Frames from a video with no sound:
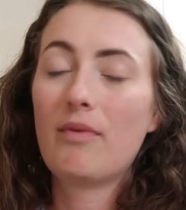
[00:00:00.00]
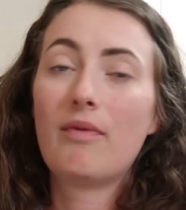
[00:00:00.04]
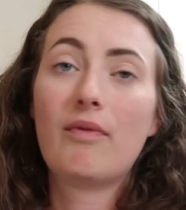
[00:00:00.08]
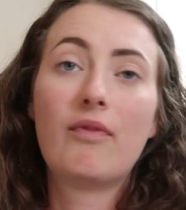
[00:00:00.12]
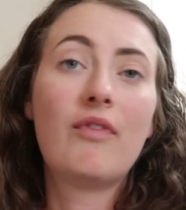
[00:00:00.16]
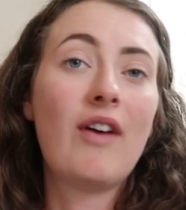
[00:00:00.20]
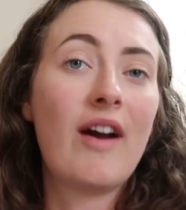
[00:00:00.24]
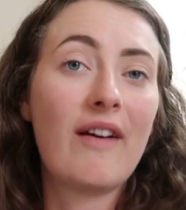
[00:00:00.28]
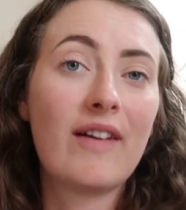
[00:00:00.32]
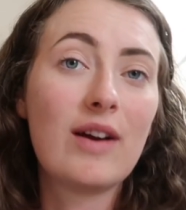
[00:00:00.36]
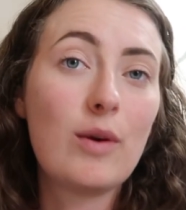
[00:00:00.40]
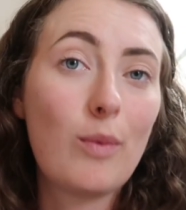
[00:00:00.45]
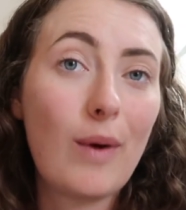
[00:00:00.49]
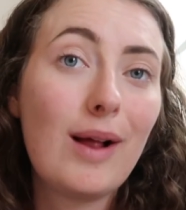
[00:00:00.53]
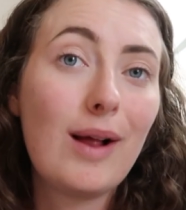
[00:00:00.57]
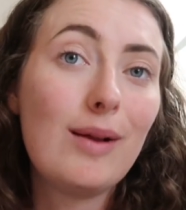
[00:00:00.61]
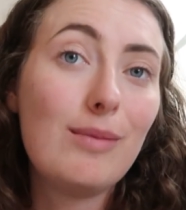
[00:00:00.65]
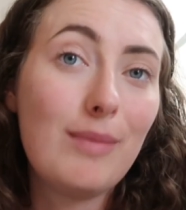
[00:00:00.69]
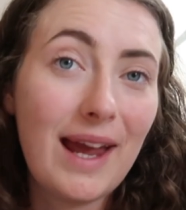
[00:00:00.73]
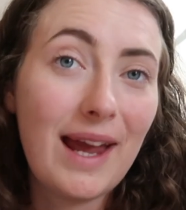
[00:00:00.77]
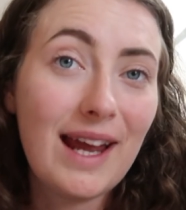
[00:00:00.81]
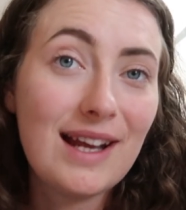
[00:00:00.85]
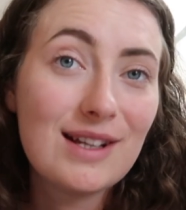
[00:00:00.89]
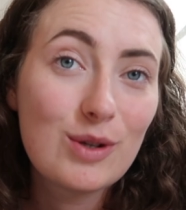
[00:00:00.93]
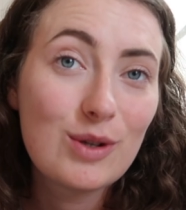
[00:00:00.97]
very well
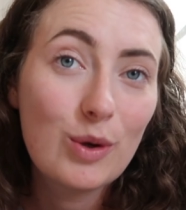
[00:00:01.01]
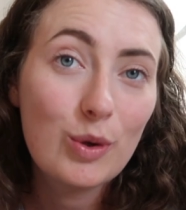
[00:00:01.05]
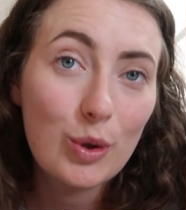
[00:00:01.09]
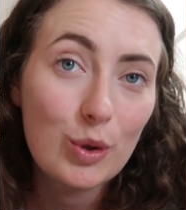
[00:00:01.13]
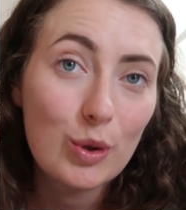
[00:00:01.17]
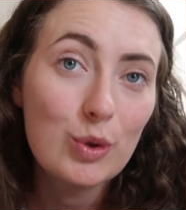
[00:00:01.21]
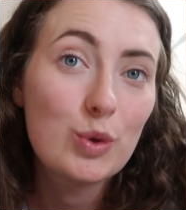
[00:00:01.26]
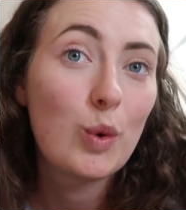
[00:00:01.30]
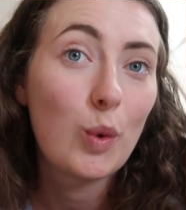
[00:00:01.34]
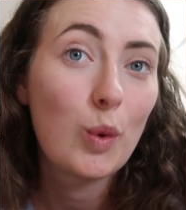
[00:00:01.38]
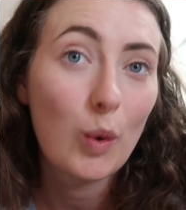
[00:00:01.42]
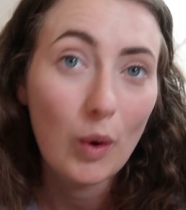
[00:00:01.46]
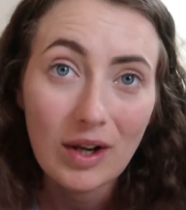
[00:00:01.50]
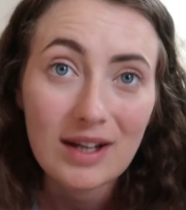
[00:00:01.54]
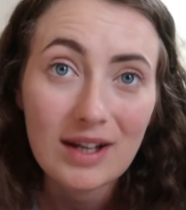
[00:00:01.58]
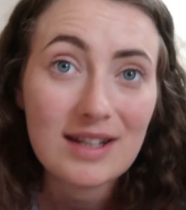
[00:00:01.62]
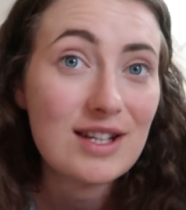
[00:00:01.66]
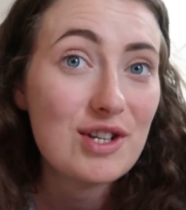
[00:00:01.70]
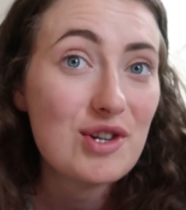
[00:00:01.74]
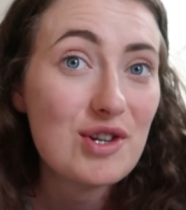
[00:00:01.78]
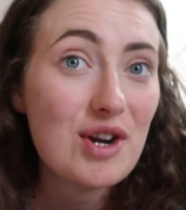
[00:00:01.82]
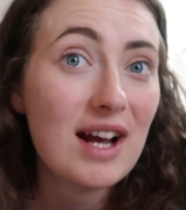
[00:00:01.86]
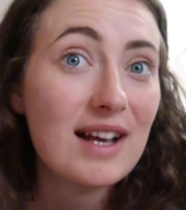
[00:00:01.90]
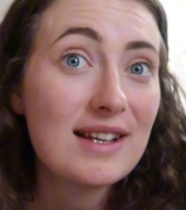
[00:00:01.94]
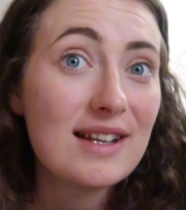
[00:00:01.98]
made, good quality
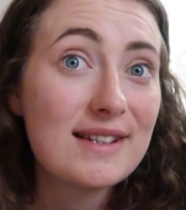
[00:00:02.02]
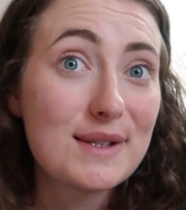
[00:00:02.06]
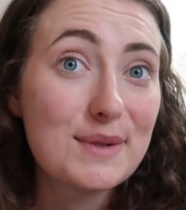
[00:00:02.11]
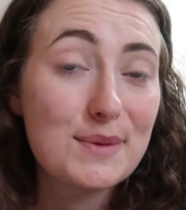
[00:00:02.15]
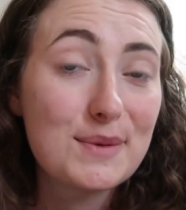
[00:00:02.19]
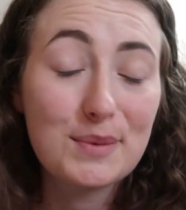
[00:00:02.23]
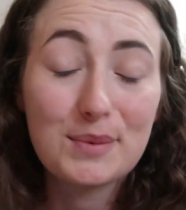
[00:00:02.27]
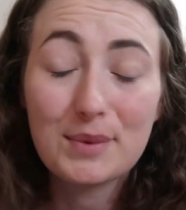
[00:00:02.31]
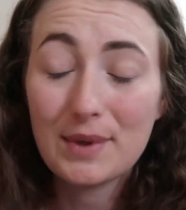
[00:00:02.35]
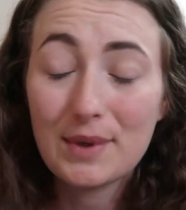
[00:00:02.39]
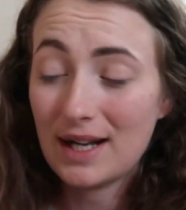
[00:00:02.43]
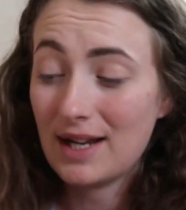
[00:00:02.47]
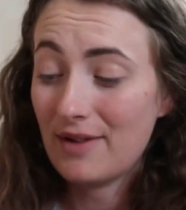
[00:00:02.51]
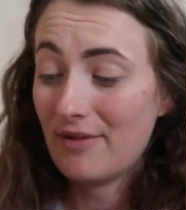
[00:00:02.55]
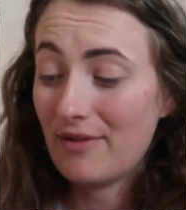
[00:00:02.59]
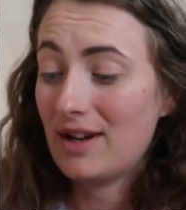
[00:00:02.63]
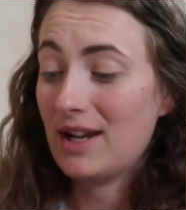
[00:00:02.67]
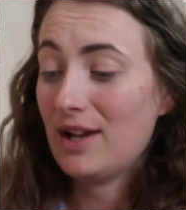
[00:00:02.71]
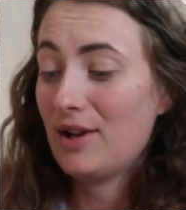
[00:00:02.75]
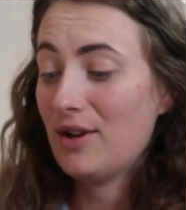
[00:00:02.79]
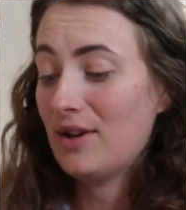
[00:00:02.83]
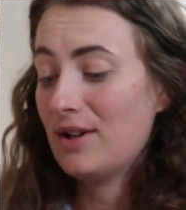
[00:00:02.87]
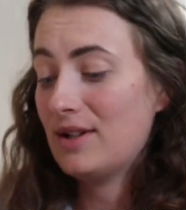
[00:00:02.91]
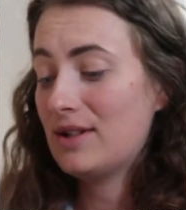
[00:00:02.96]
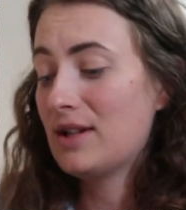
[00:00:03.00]
dress is really, really
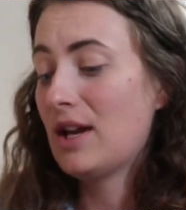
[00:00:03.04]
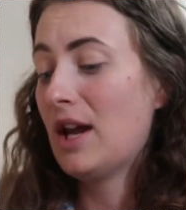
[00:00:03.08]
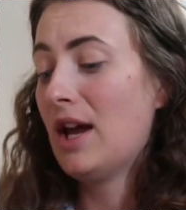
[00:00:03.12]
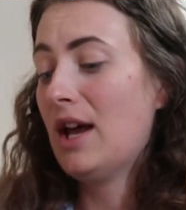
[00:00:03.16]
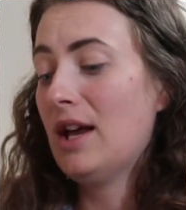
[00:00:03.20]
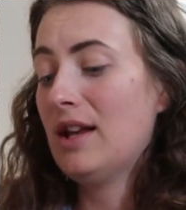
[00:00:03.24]
good.